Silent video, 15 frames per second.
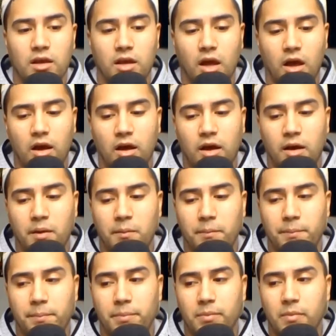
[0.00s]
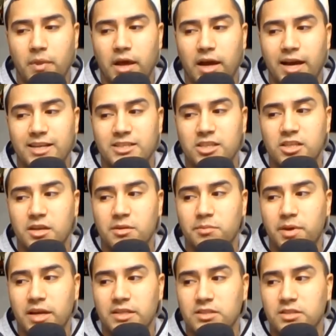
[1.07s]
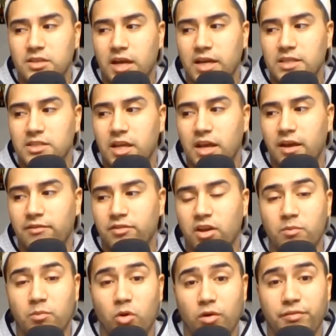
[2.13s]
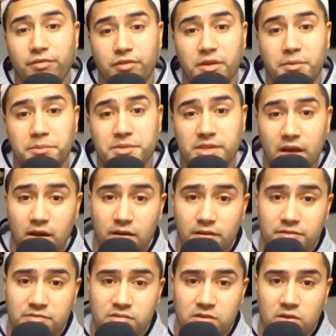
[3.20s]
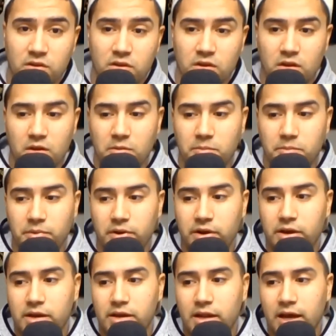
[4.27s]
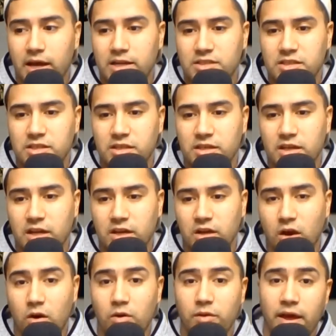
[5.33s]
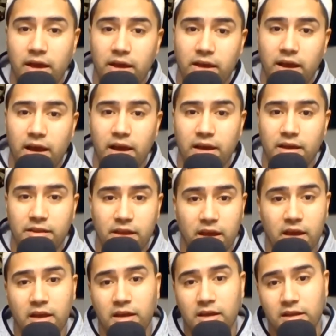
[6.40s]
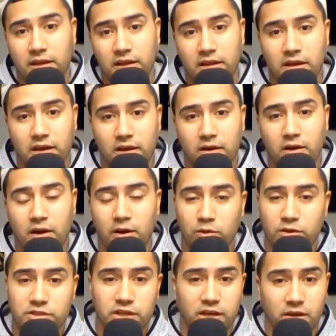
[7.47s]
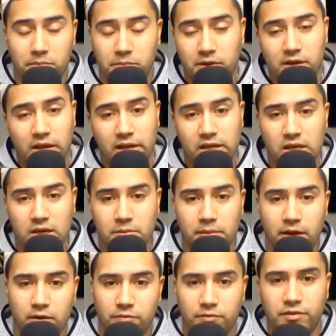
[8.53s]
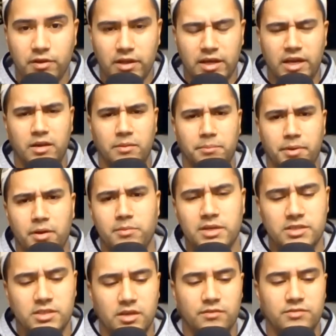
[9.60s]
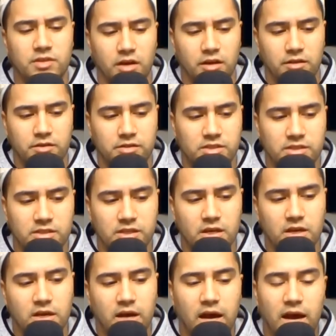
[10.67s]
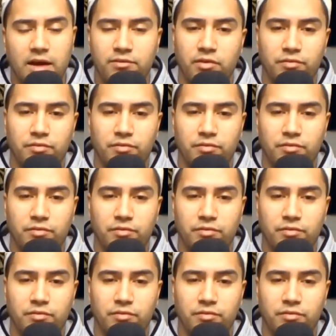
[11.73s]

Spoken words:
Um, I see them as they have done more for themselves, but as in like, oh, that guy, dang, like, oh, I wish I can be like him. I don't feel like I compare myself to others because I have